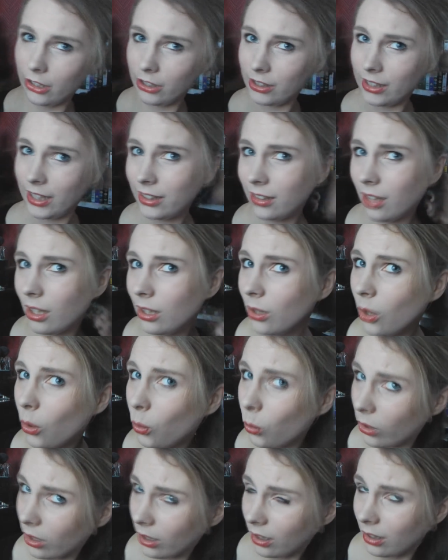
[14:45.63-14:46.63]
on like the
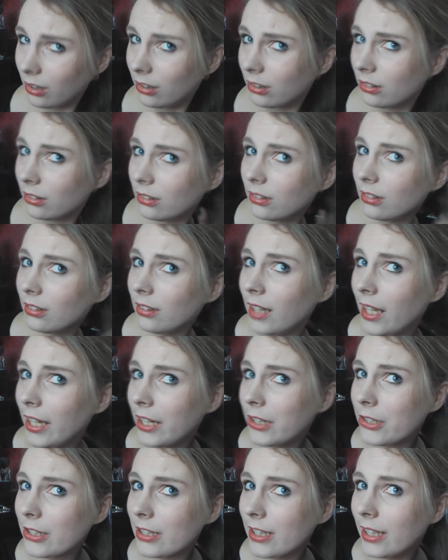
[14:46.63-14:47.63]
lower
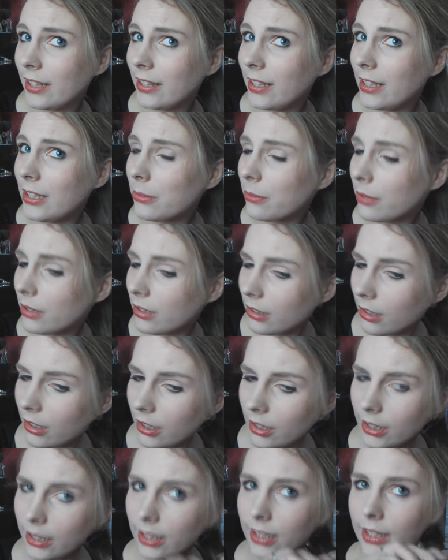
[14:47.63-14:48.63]
layers like these ones
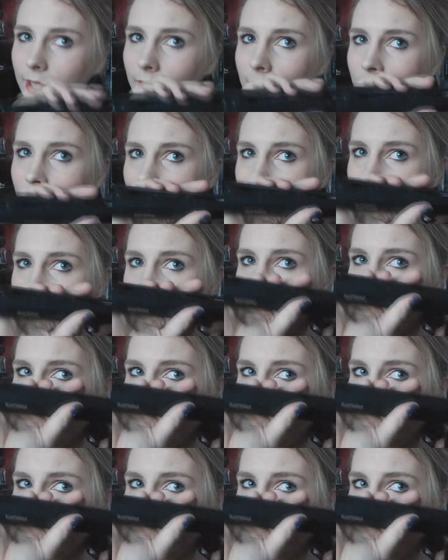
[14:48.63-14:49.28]
are. And again, just